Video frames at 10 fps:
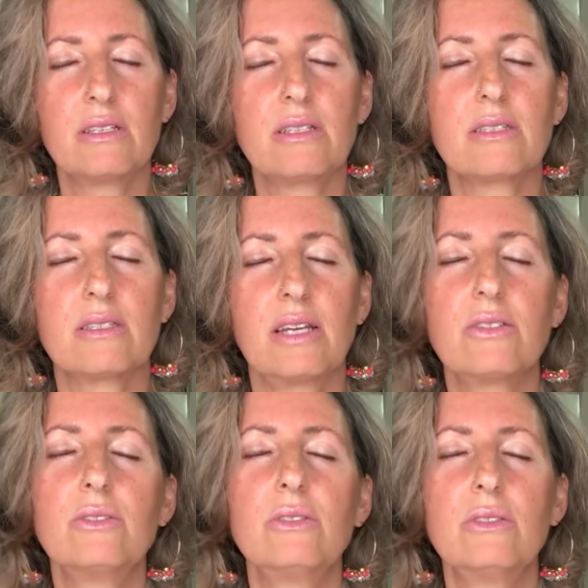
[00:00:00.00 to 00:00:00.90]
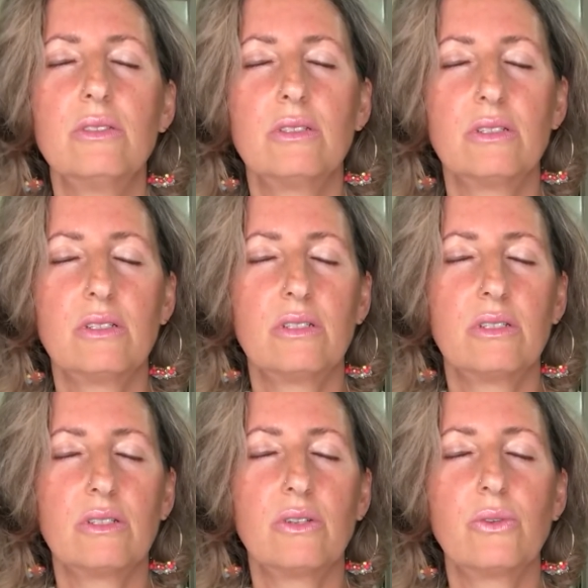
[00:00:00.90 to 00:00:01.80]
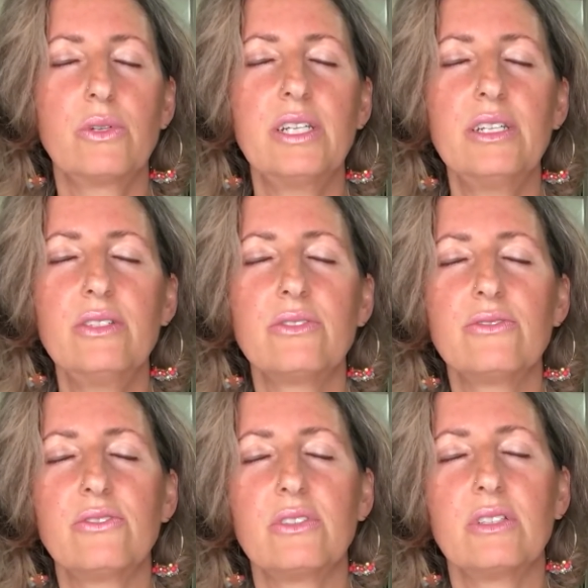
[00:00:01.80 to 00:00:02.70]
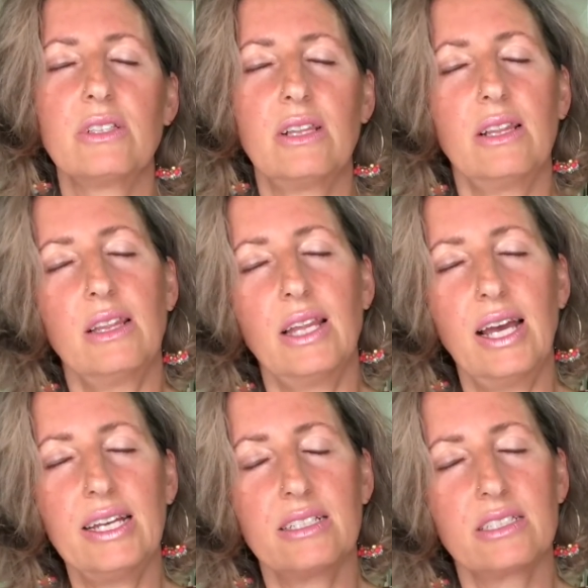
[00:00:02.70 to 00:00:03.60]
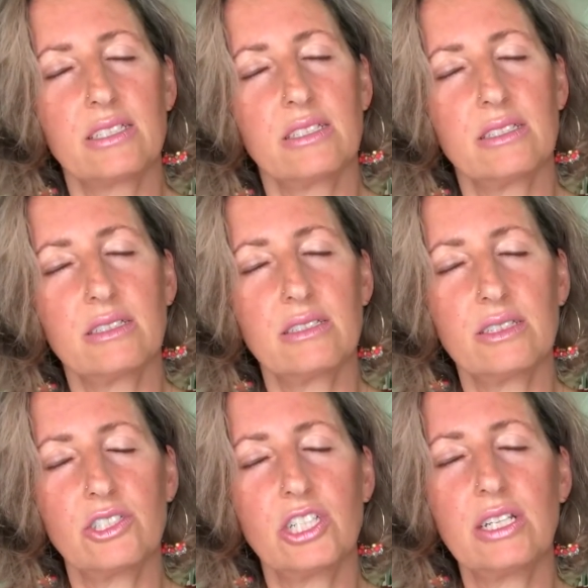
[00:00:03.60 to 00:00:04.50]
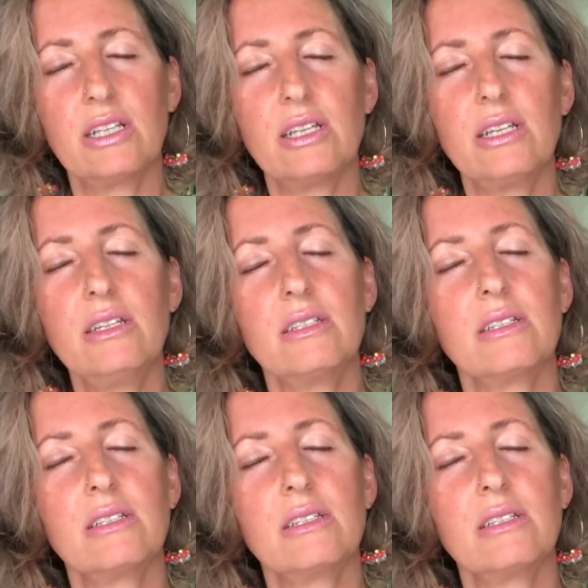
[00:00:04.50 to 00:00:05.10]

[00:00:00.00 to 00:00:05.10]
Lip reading: subtle grid of light that gently